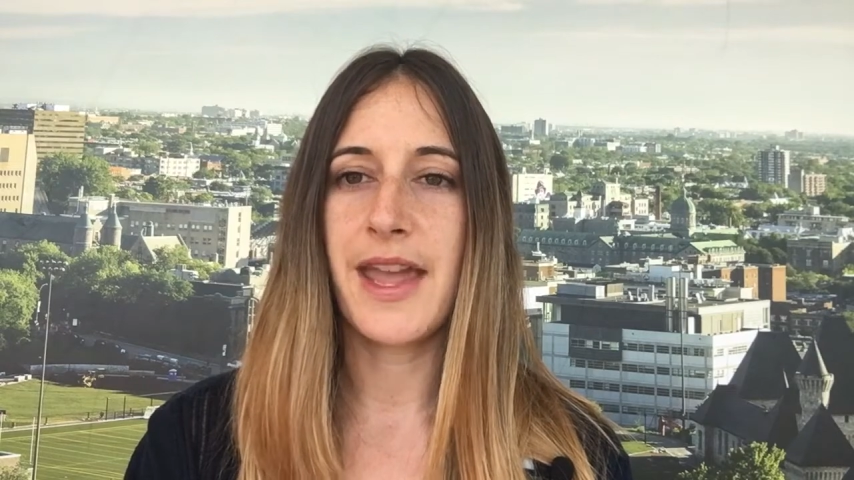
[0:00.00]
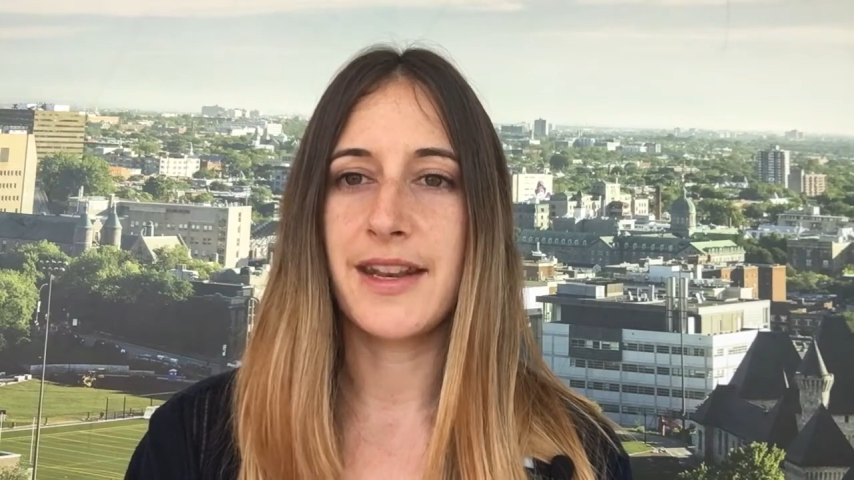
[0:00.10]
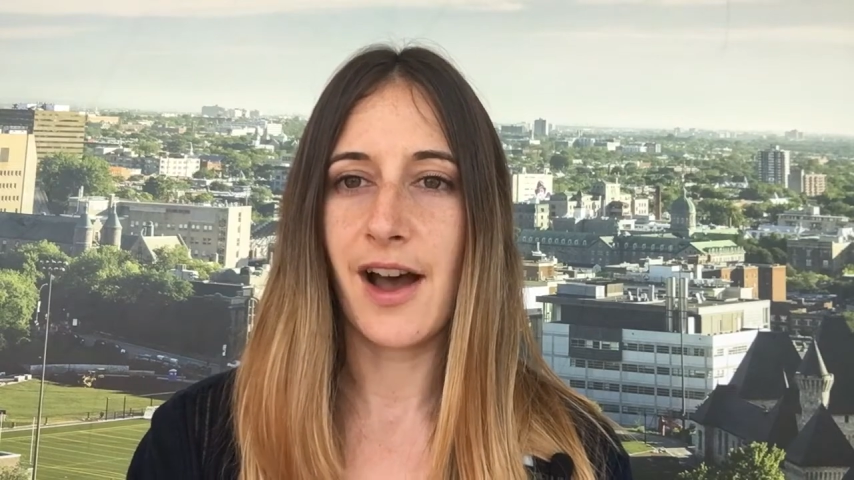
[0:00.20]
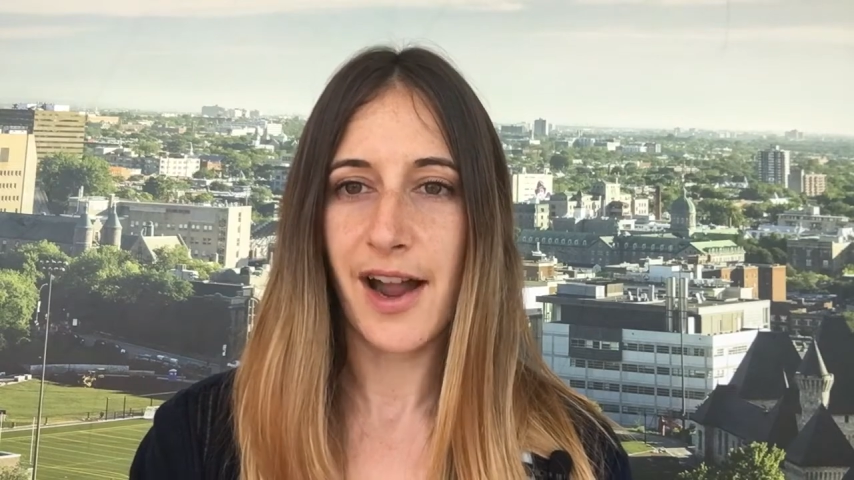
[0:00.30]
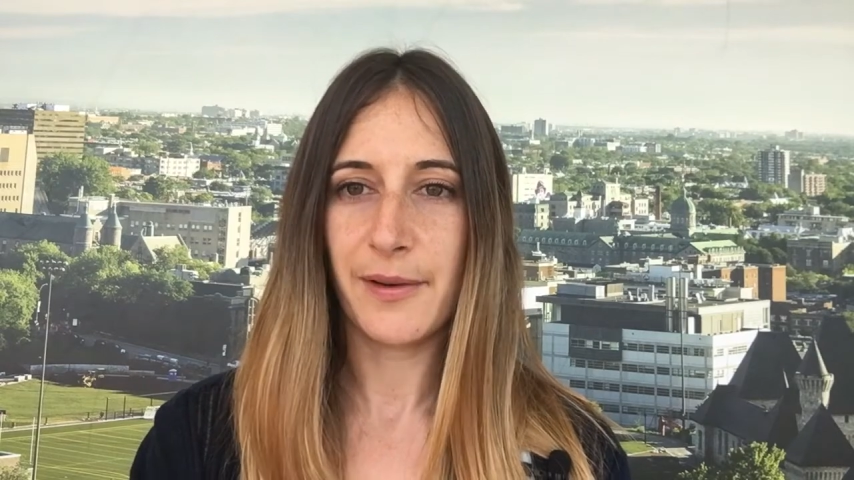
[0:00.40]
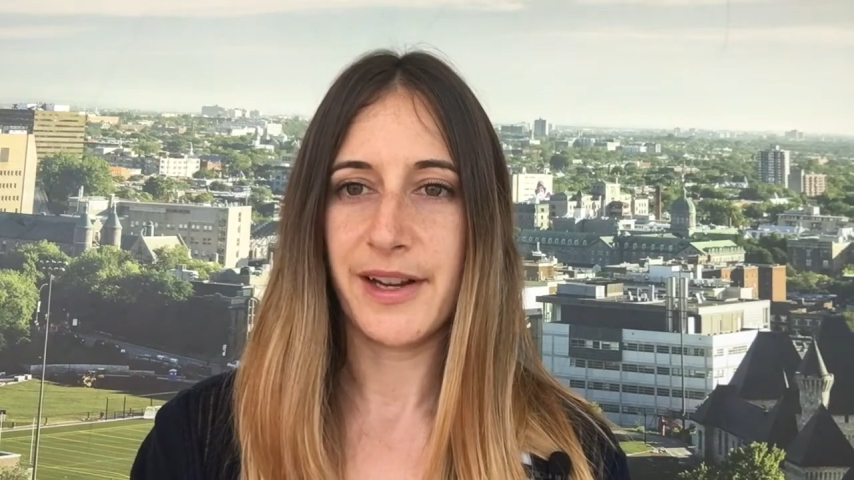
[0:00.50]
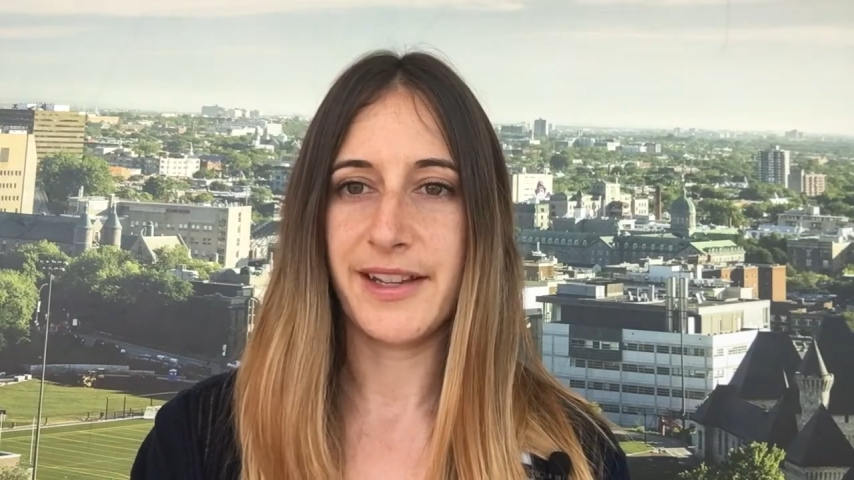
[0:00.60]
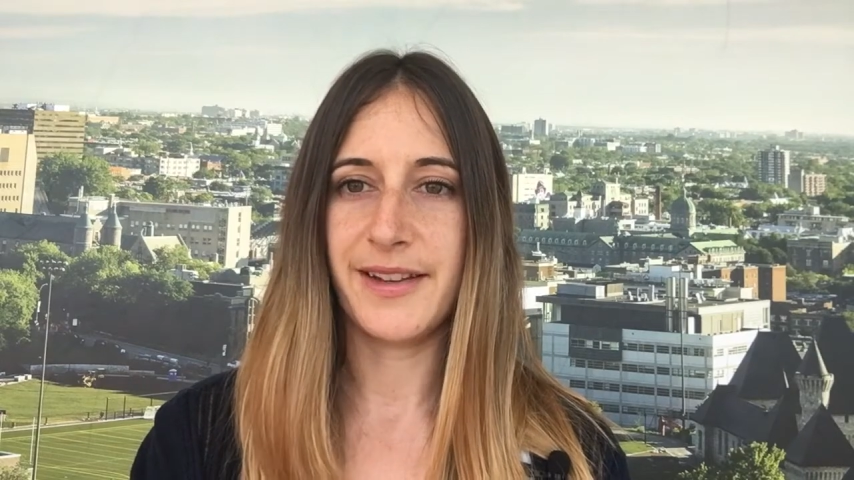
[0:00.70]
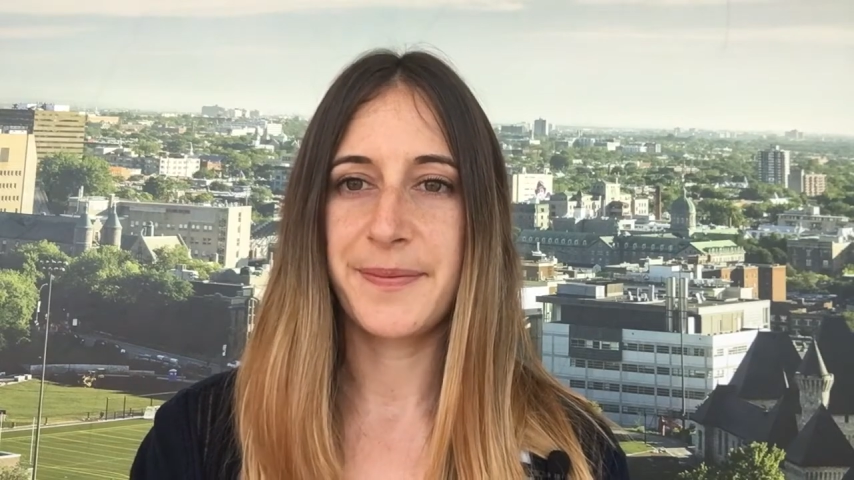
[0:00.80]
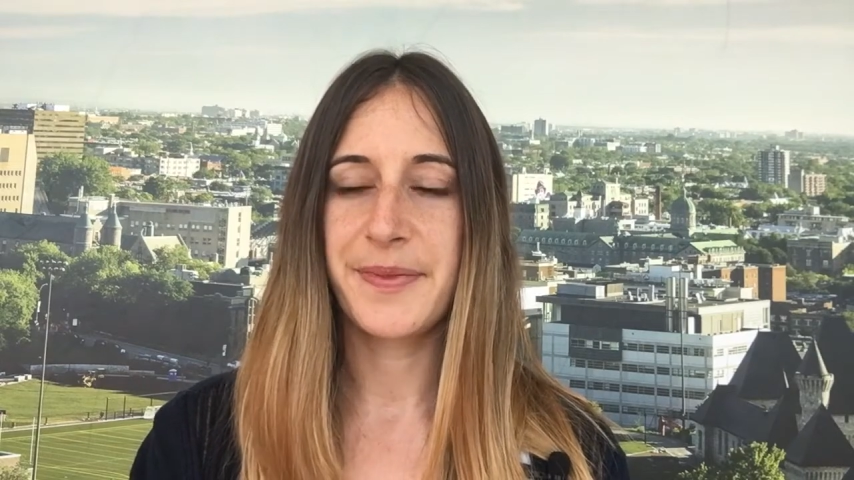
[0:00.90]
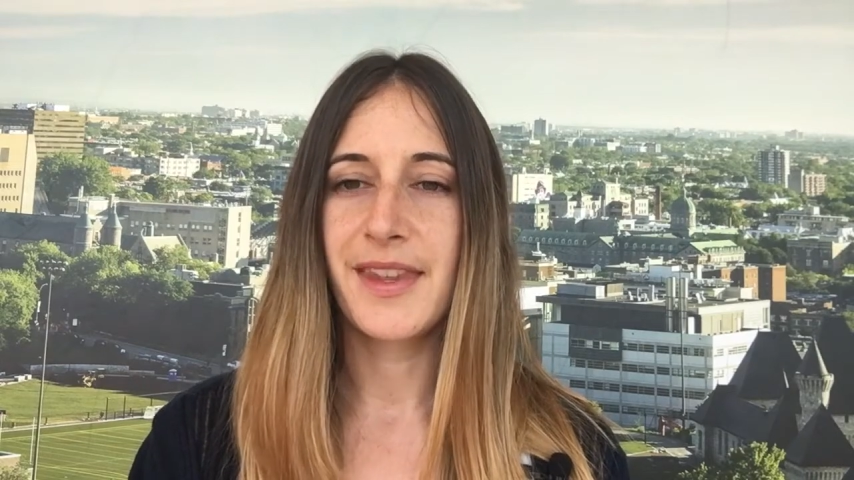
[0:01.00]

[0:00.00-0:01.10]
and iron.